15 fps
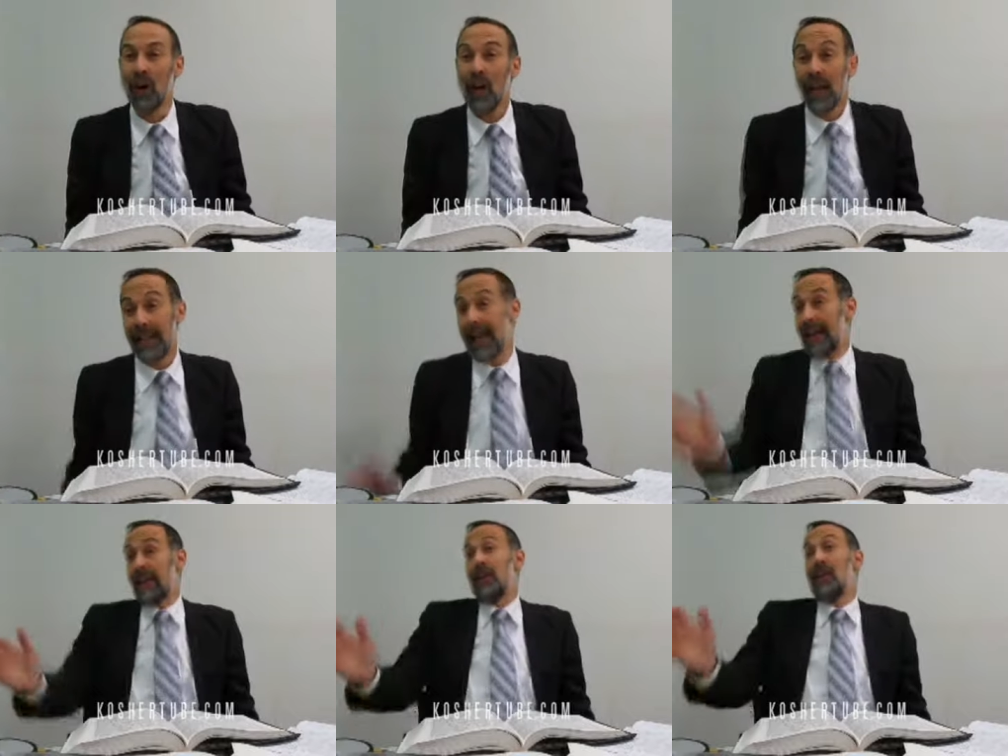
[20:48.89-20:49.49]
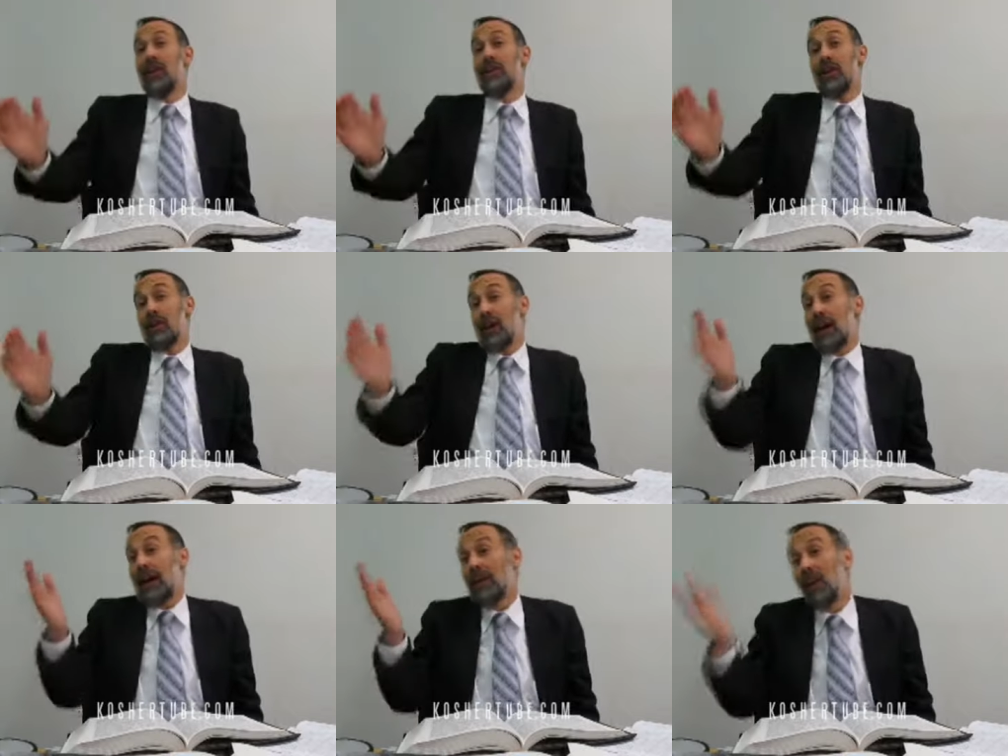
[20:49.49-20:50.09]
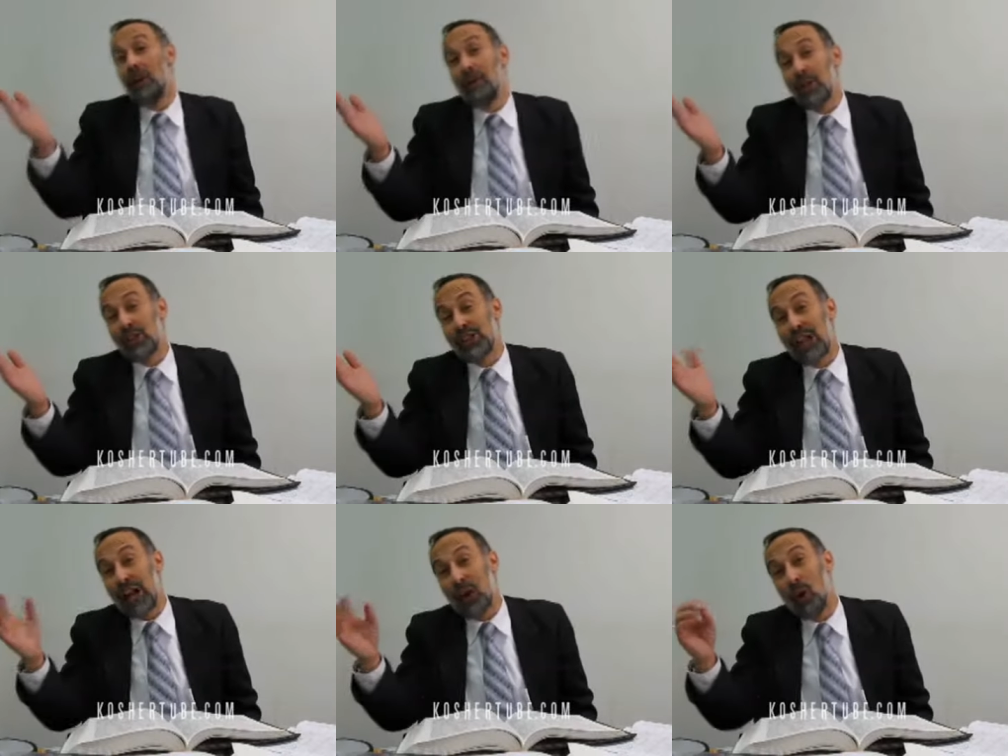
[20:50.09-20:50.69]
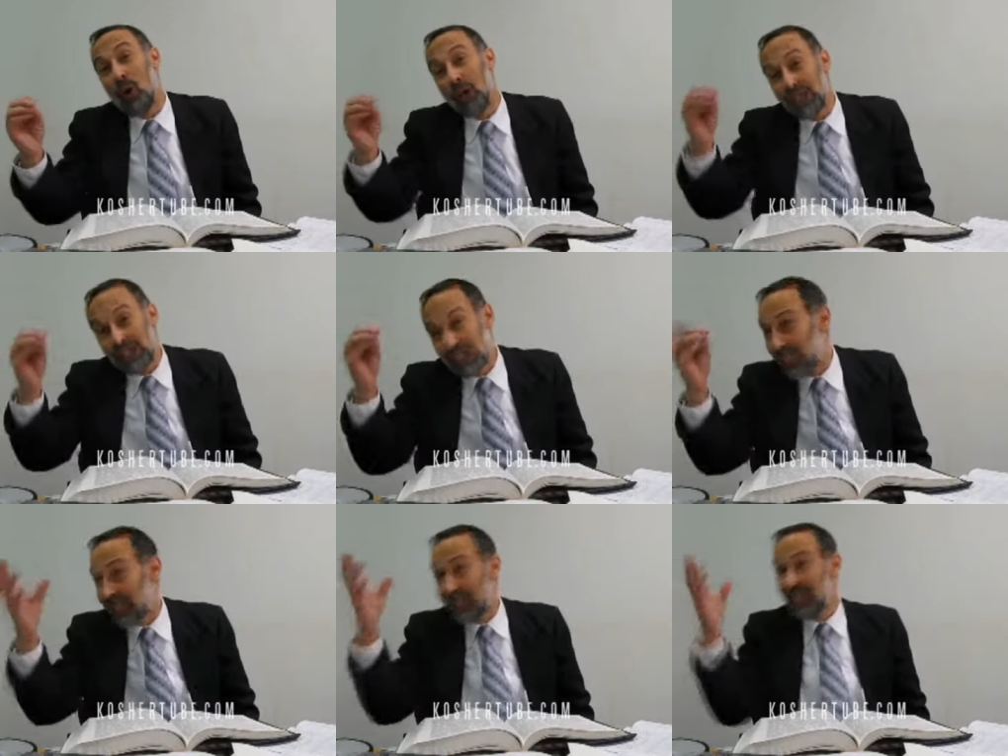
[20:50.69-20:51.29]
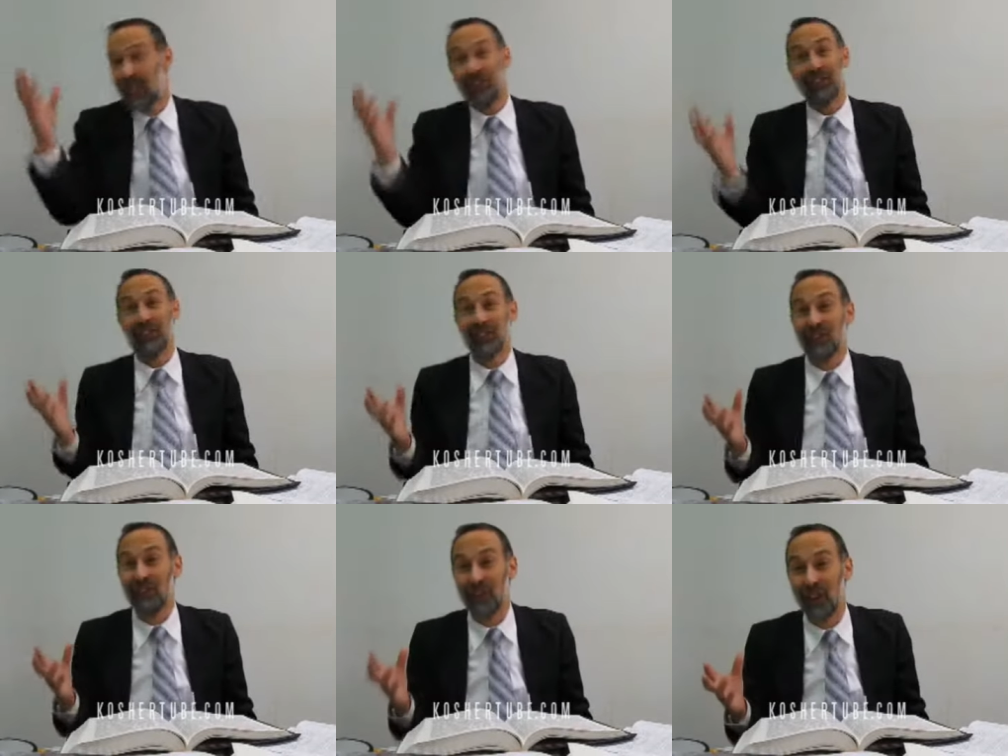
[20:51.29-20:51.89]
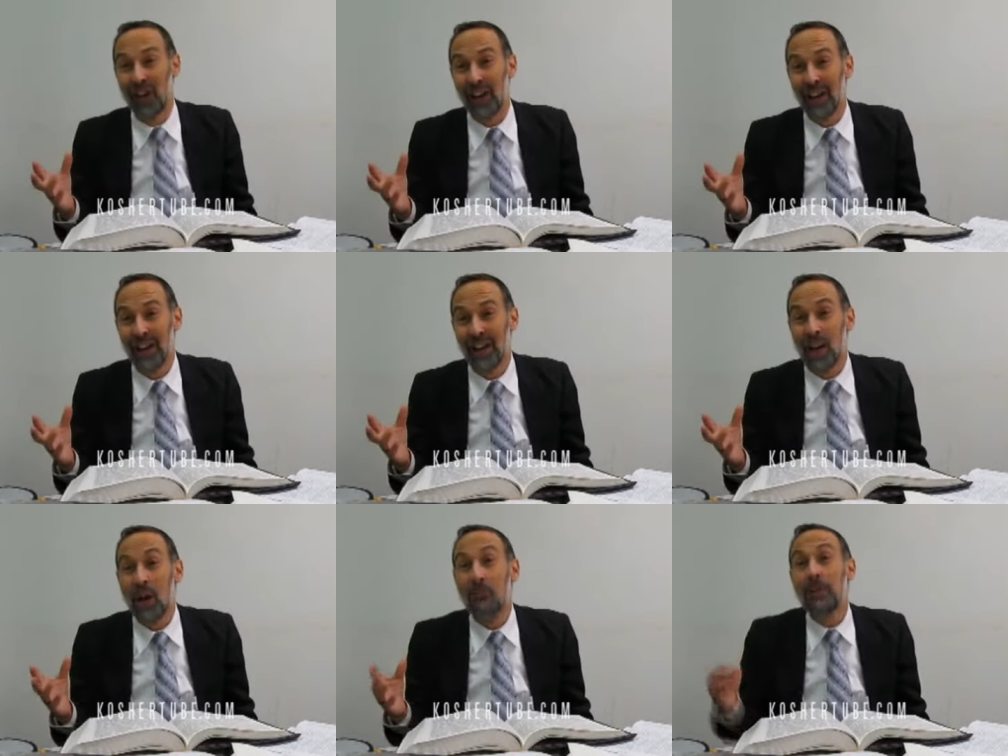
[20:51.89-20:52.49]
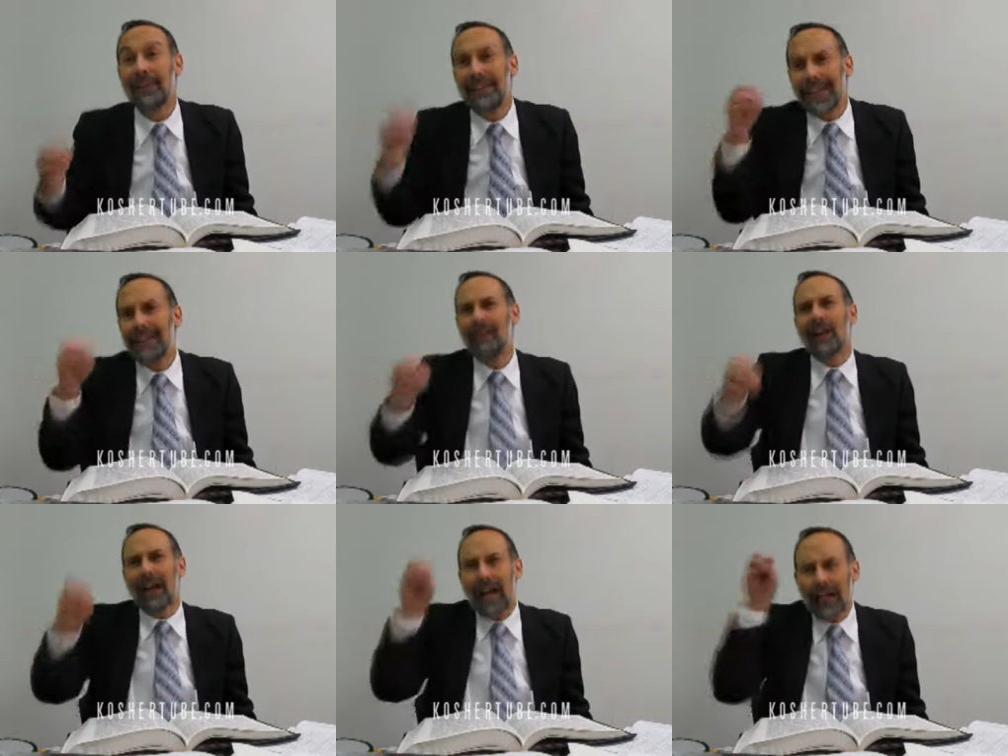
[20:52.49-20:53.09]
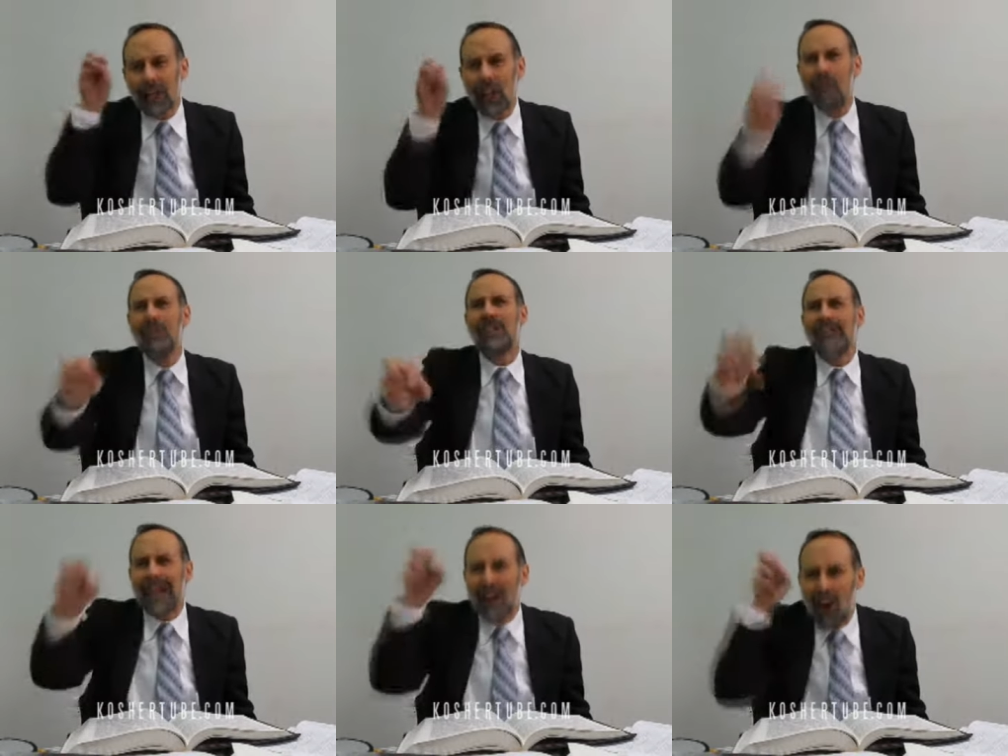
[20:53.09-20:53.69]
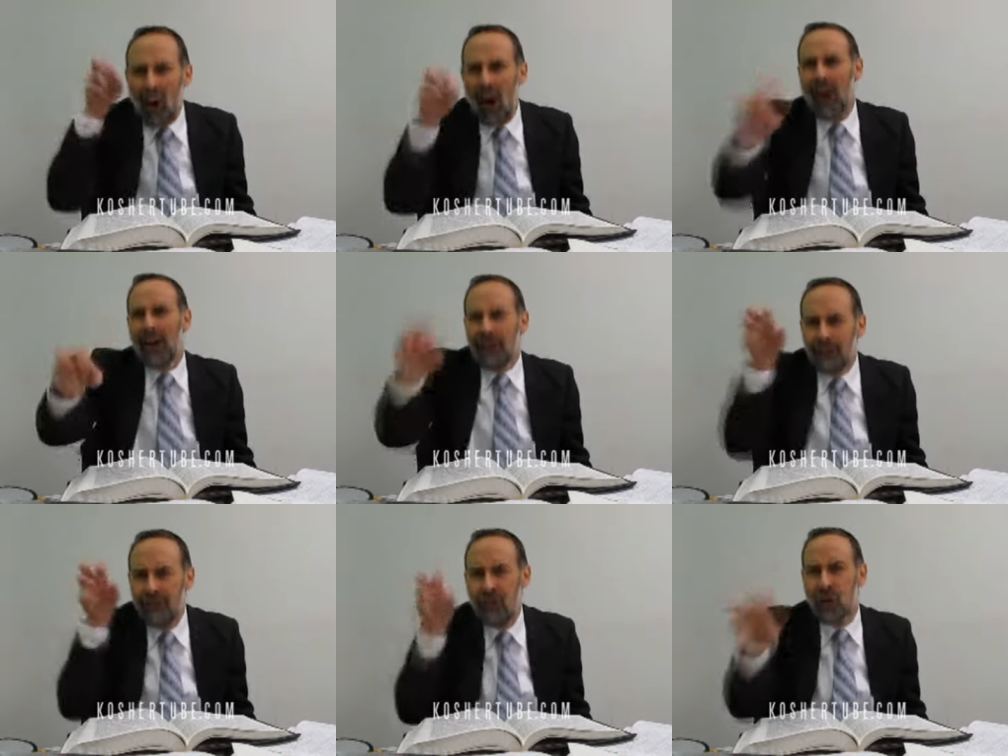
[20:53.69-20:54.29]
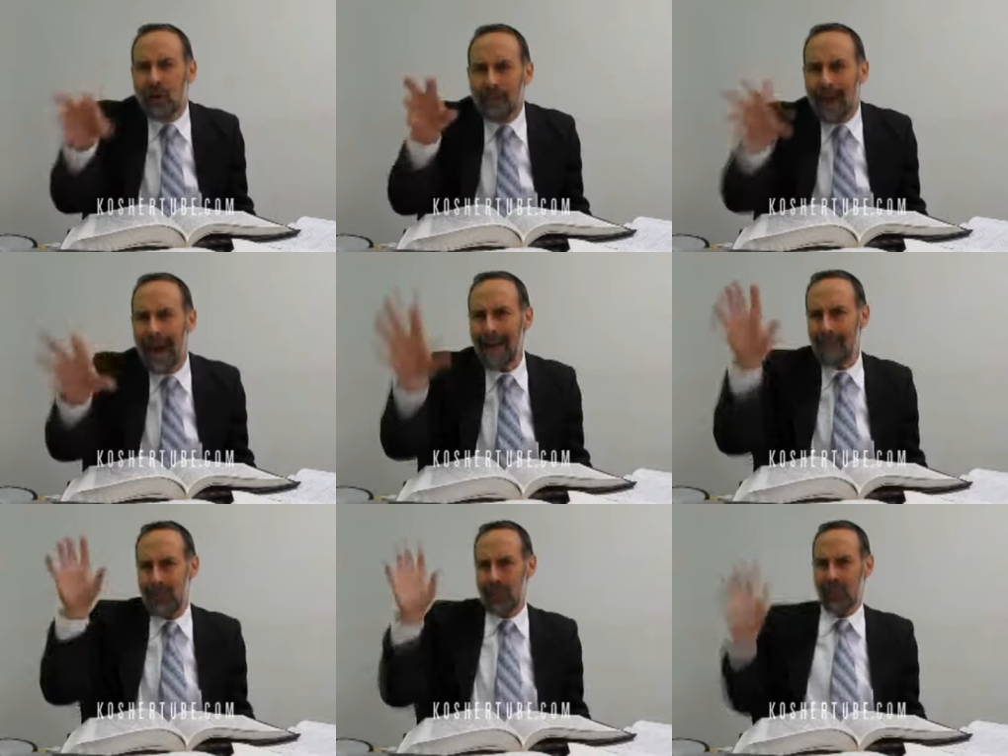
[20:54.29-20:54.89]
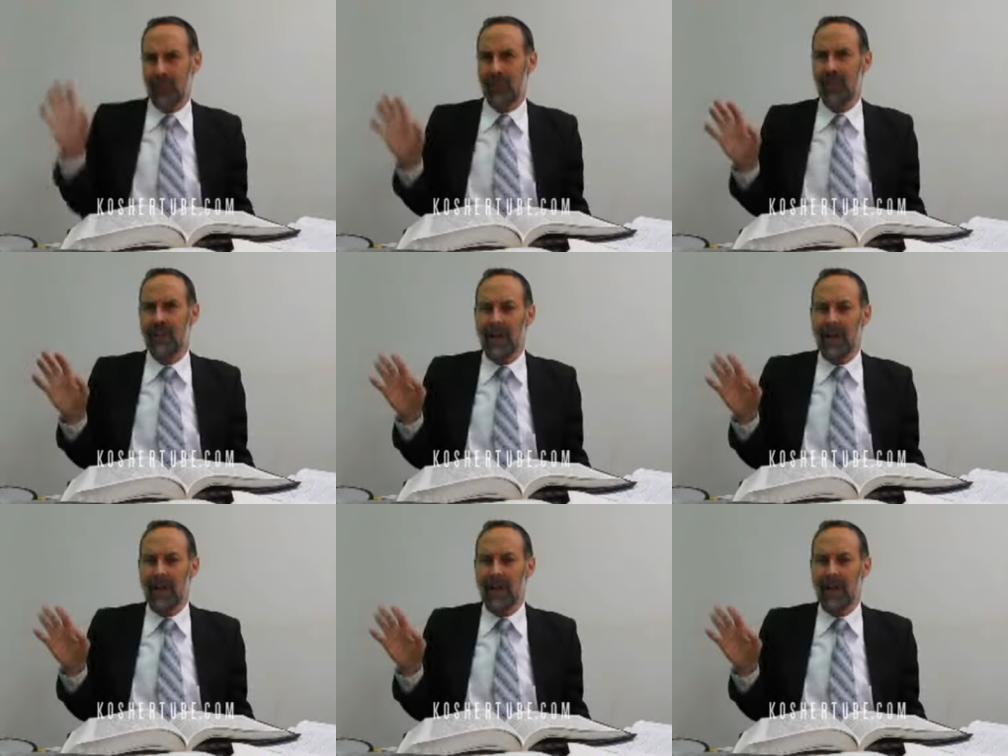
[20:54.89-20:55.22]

Again, there are chalomos that are one sixtieth of nevuah, but then there are chalomos that are nevuah mamish.